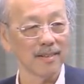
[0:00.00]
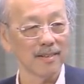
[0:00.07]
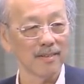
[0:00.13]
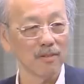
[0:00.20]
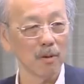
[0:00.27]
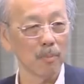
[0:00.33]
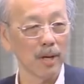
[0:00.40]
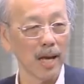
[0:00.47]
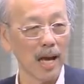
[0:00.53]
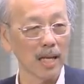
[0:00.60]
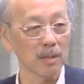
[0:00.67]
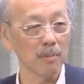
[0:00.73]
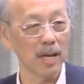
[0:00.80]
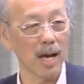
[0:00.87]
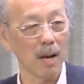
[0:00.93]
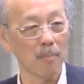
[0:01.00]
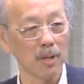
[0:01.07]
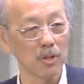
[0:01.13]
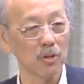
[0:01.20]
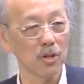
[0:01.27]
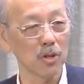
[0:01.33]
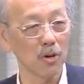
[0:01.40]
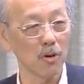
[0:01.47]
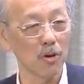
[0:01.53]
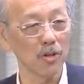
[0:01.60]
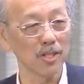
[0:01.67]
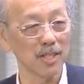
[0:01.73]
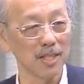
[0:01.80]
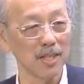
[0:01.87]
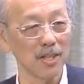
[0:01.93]
Nobody asked me how much it
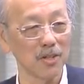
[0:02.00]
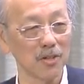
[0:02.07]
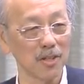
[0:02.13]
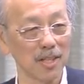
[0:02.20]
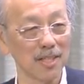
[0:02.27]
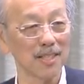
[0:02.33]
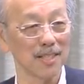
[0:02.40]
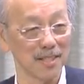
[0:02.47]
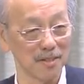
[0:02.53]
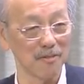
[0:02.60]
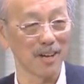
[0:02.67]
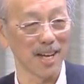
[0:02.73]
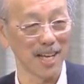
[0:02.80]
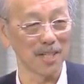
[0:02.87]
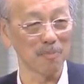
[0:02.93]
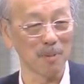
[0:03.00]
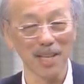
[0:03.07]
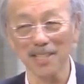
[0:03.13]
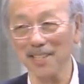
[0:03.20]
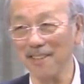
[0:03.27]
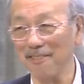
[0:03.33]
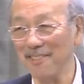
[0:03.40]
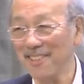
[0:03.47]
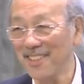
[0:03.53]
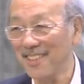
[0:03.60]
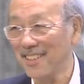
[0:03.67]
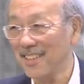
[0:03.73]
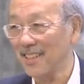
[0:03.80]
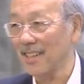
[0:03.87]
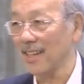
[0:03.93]
costs in each these. It's very expensive.
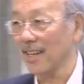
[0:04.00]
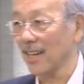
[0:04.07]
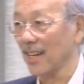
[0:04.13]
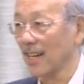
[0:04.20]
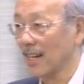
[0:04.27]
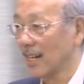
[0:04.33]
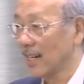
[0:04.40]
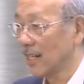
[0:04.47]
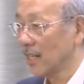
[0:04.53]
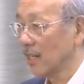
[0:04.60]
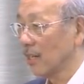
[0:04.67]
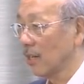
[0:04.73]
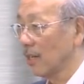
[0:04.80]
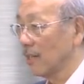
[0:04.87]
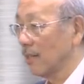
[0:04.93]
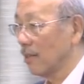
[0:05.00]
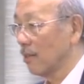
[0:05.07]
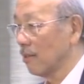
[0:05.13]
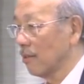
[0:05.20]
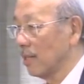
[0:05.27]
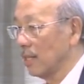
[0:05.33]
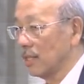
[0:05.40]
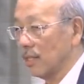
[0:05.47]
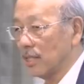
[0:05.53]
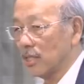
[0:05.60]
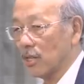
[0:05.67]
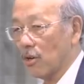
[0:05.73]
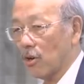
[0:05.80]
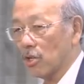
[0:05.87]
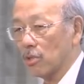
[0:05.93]
Uh, you know, it's, it's
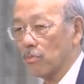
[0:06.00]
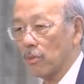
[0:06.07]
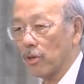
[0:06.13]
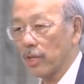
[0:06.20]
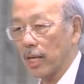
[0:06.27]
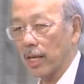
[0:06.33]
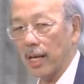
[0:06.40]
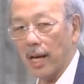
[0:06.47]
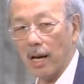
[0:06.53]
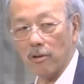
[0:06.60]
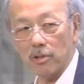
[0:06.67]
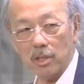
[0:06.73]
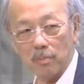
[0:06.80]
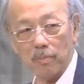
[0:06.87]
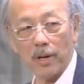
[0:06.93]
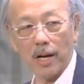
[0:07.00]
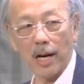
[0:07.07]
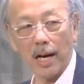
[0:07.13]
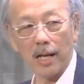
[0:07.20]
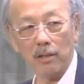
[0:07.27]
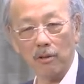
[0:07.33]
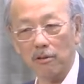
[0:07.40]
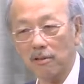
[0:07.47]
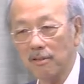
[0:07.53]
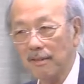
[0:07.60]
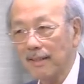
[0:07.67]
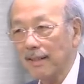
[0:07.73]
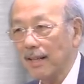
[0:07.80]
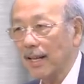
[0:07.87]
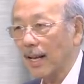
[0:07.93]
cost more than a house in Palo Alto.
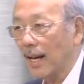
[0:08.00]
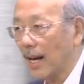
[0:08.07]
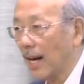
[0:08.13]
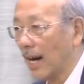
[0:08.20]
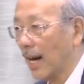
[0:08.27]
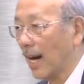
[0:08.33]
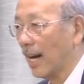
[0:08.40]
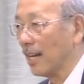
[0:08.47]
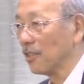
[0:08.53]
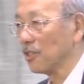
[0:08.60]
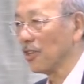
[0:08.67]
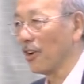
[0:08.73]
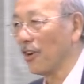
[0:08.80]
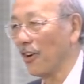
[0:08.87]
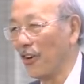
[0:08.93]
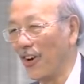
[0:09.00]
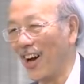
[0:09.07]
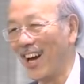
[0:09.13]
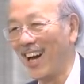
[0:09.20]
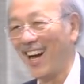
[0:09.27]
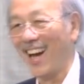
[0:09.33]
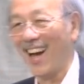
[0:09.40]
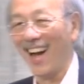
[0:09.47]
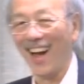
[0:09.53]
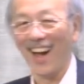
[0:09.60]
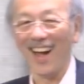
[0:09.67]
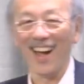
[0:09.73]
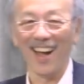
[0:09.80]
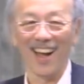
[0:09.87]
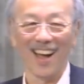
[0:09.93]
Uh, so
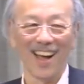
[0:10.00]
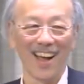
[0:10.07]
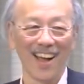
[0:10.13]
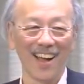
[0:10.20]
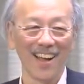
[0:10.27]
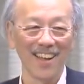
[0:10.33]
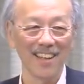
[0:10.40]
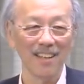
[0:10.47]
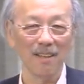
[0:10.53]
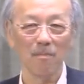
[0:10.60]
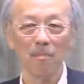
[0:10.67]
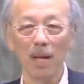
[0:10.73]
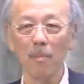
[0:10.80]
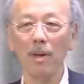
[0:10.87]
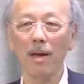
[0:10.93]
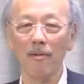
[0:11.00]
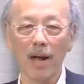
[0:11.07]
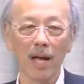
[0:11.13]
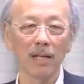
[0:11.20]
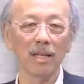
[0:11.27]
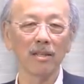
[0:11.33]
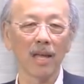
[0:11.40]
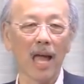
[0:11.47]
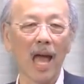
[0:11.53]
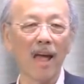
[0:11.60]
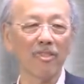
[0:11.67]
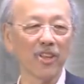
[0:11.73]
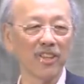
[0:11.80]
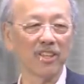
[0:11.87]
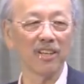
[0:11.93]
uh, maybe around in the
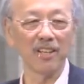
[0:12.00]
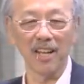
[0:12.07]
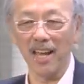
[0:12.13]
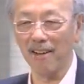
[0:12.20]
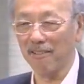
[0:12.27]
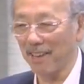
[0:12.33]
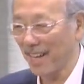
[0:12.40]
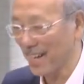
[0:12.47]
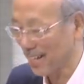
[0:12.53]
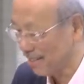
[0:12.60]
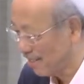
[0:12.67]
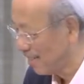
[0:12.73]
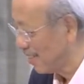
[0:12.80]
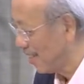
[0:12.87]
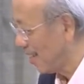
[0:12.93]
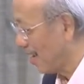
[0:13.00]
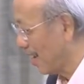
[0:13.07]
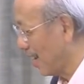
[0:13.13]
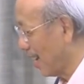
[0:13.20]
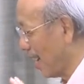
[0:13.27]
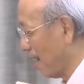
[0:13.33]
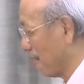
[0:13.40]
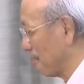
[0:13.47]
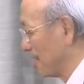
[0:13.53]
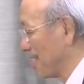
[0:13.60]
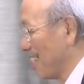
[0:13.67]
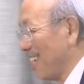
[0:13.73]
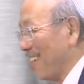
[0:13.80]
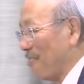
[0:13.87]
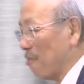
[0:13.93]
Atherton area uh,
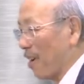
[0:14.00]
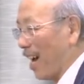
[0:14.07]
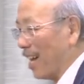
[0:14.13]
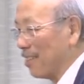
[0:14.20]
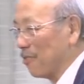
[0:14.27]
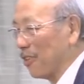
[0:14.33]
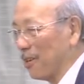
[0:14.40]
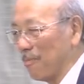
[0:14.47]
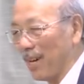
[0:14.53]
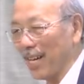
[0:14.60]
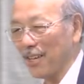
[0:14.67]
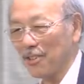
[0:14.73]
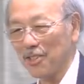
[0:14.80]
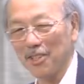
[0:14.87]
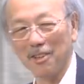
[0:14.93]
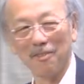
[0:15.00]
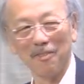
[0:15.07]
house price for a microscope.